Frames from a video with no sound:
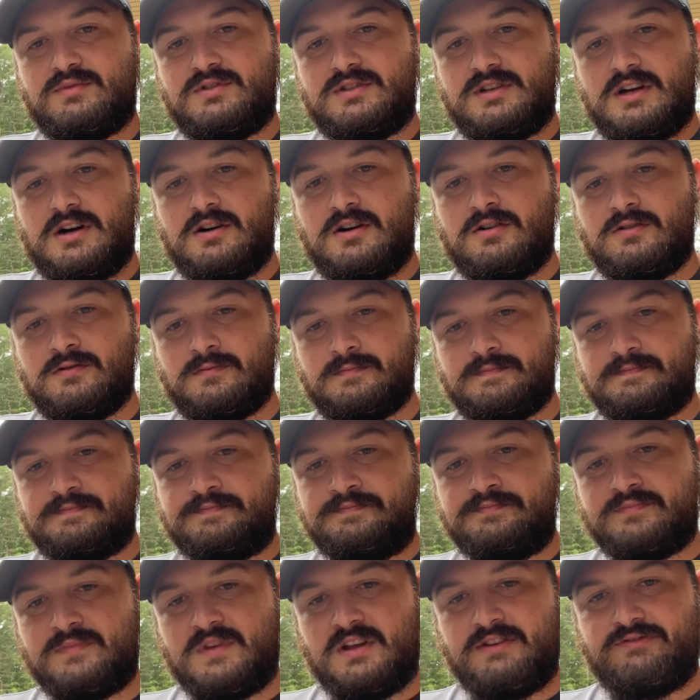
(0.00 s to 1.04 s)
So
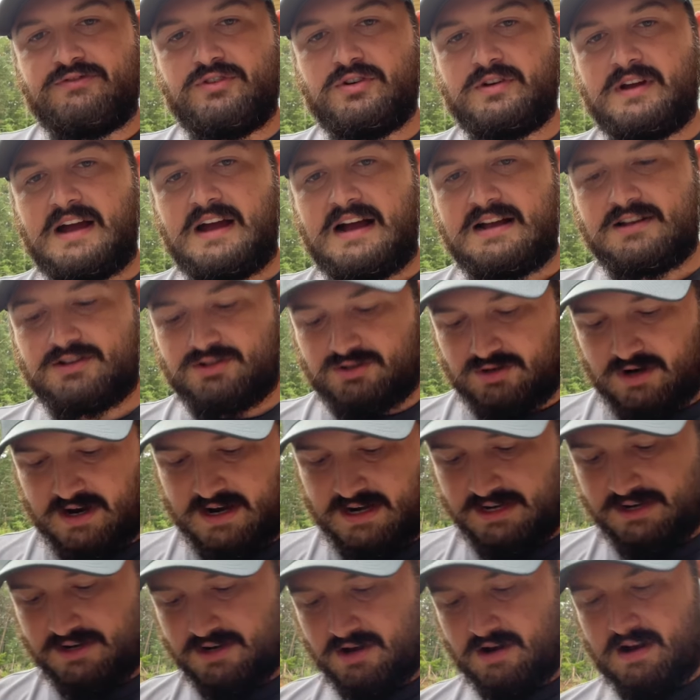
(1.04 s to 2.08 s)
if you got stranded
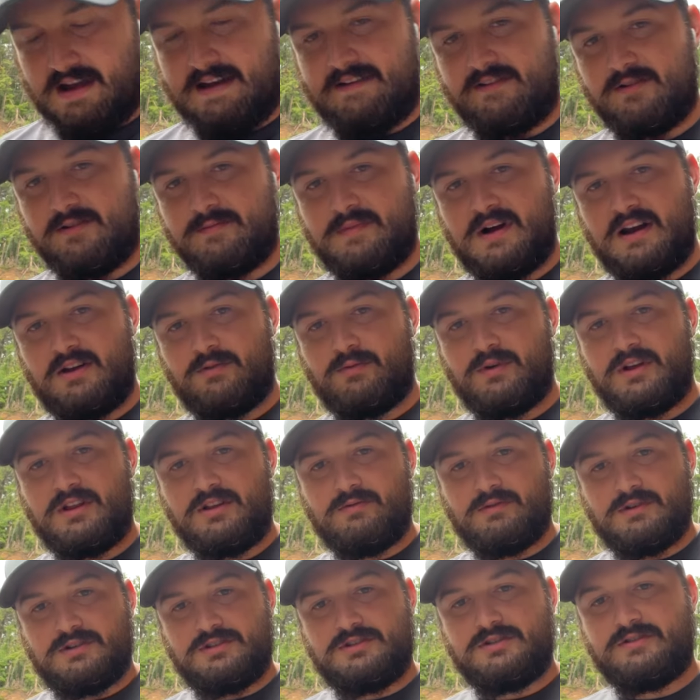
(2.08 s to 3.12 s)
and you don't have anybody with you,
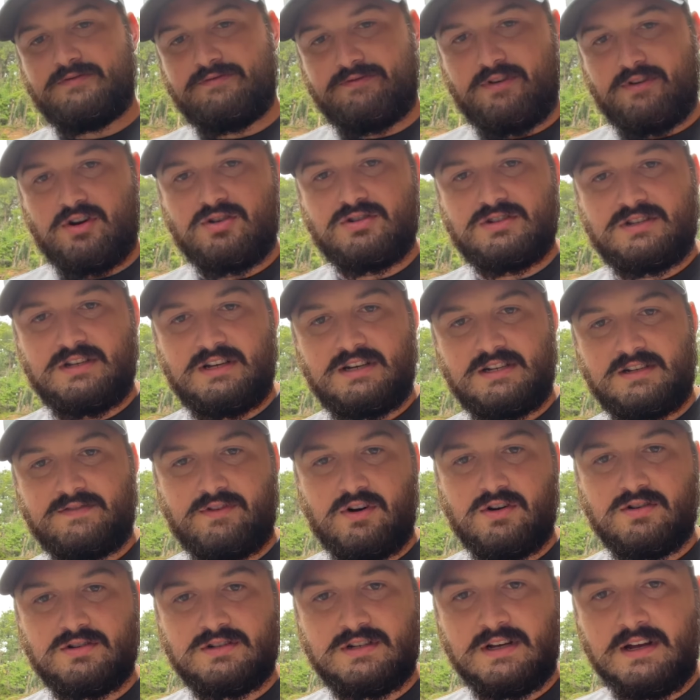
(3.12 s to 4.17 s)
which first things
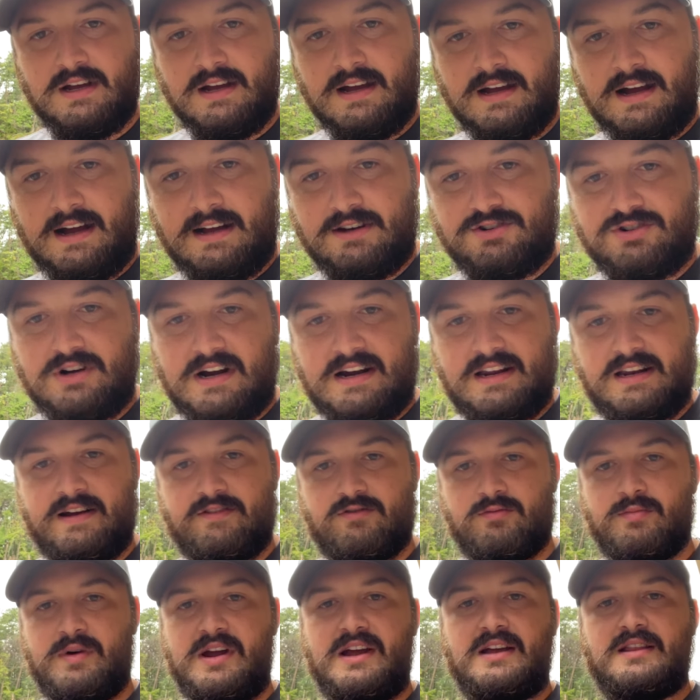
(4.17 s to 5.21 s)
first, I try to
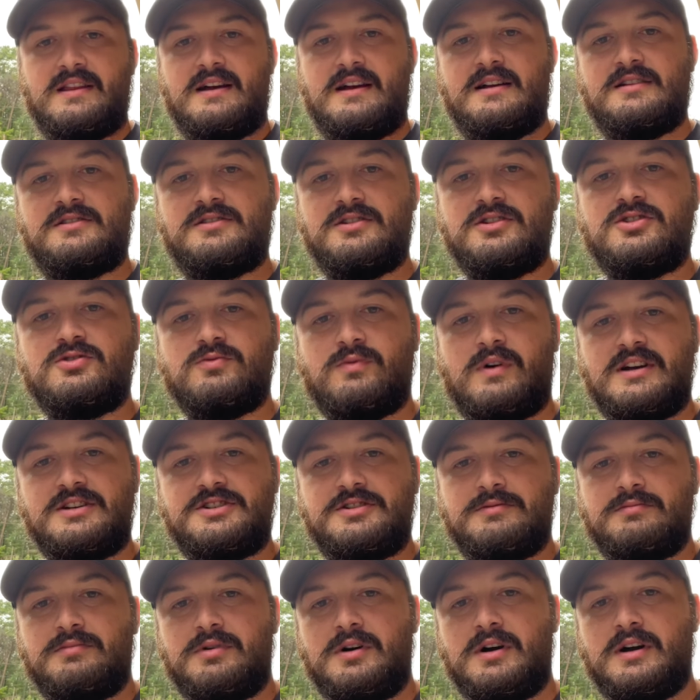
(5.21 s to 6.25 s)
never be in that
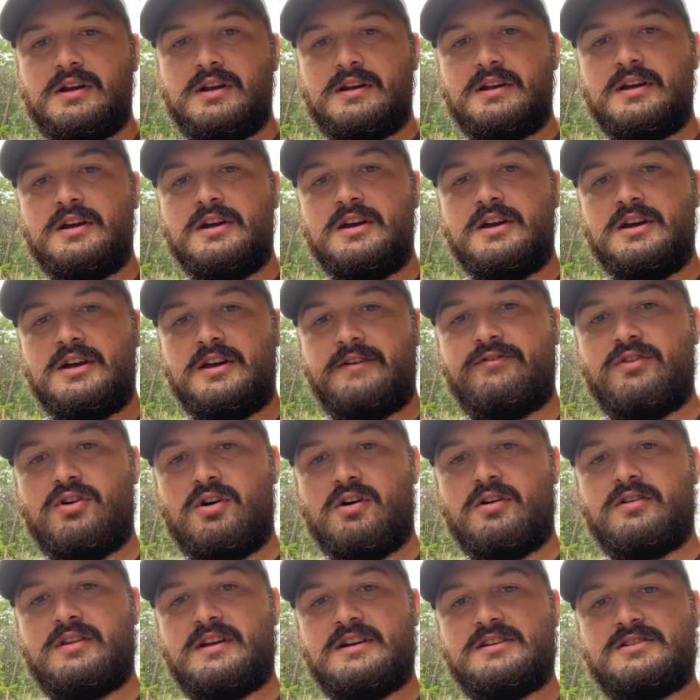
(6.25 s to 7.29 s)
situation, but if you
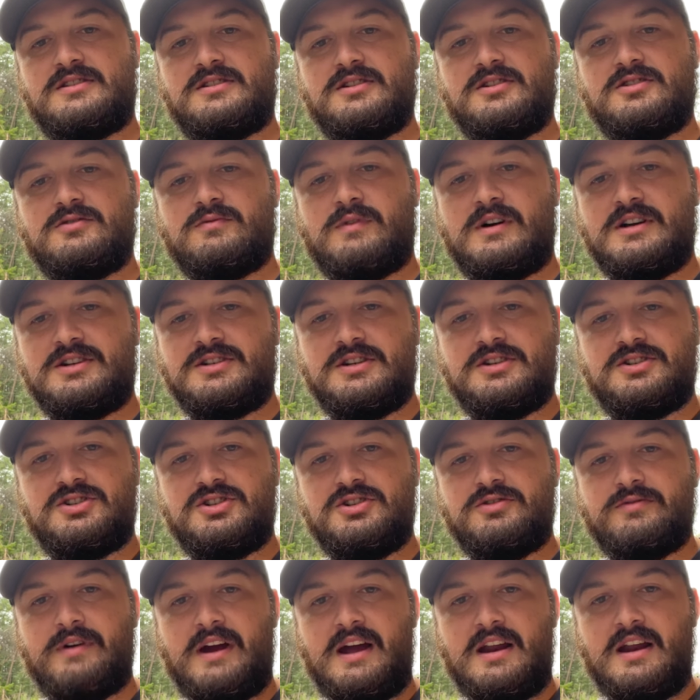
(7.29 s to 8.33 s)
are in that situation, it's
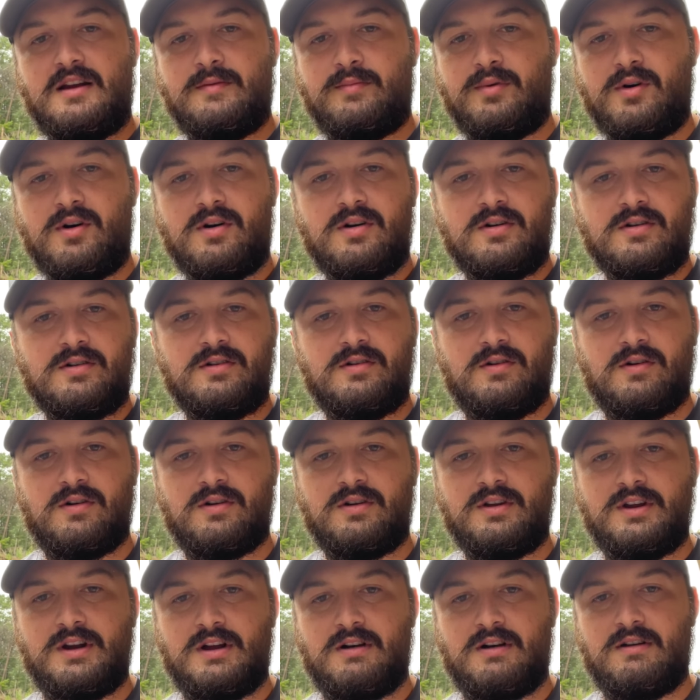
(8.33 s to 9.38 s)
you and a partner, or
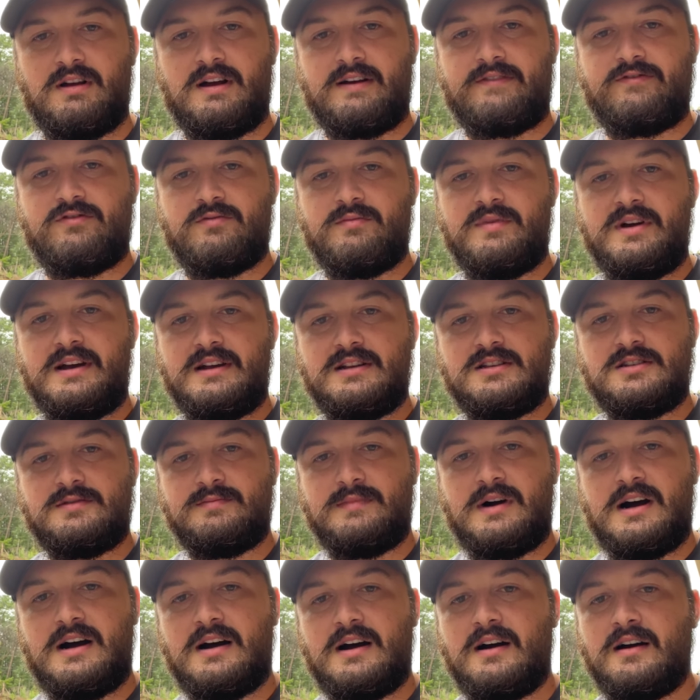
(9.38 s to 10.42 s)
like for me, it's
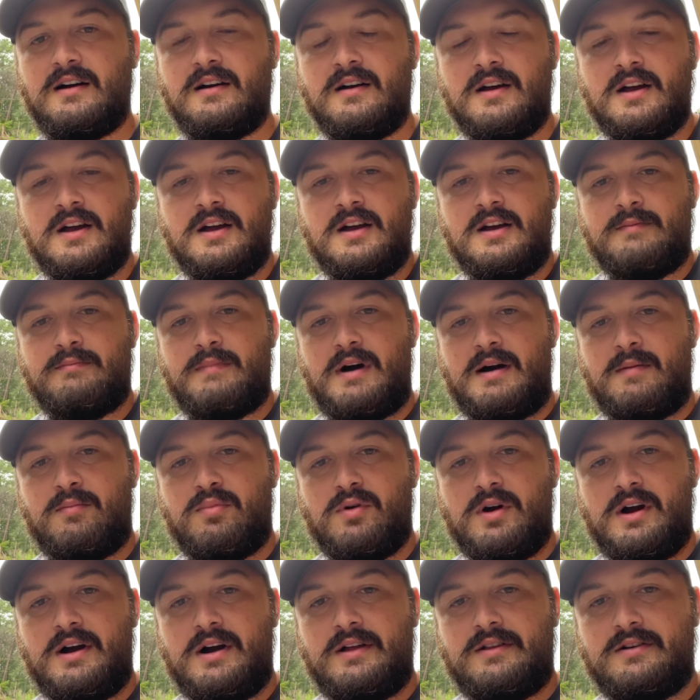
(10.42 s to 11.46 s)
my
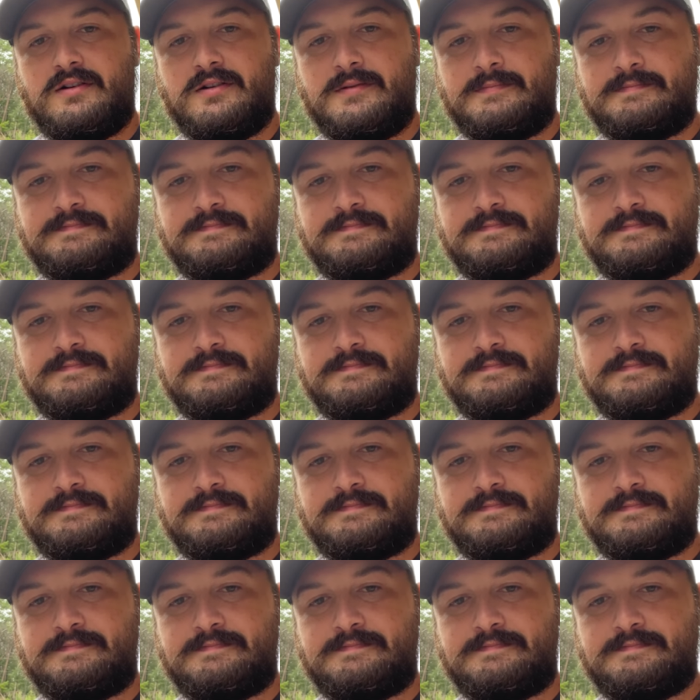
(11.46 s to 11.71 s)
brother.